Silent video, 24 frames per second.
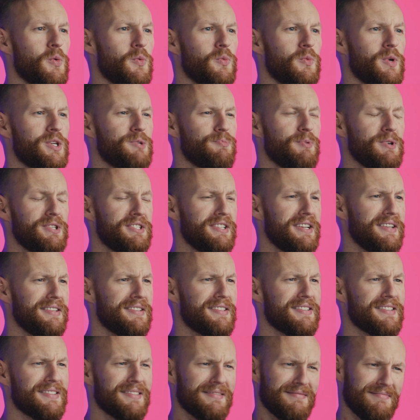Which puts
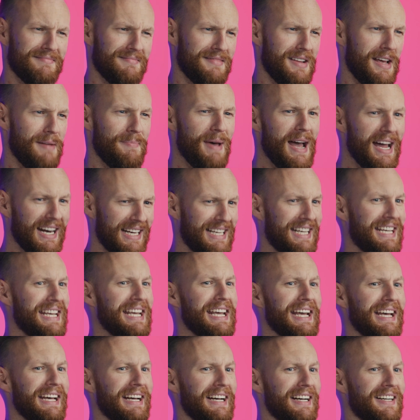us about
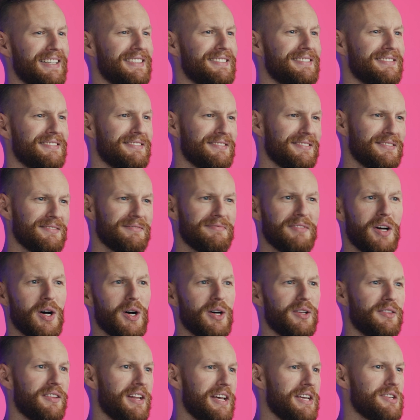here
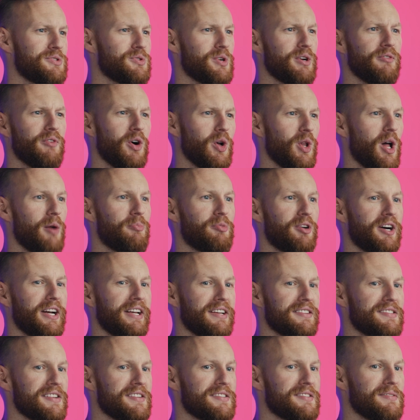on the history of all
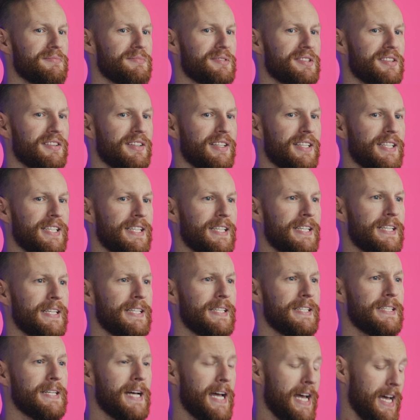operating systems.
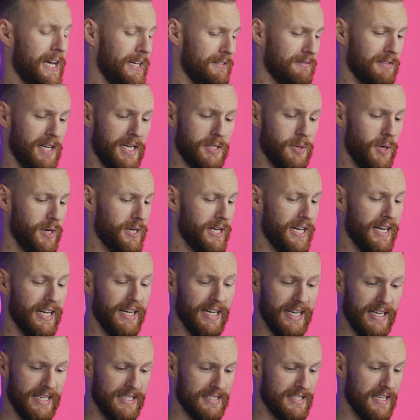And I quote
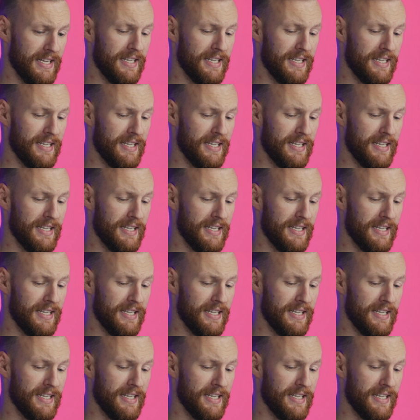here is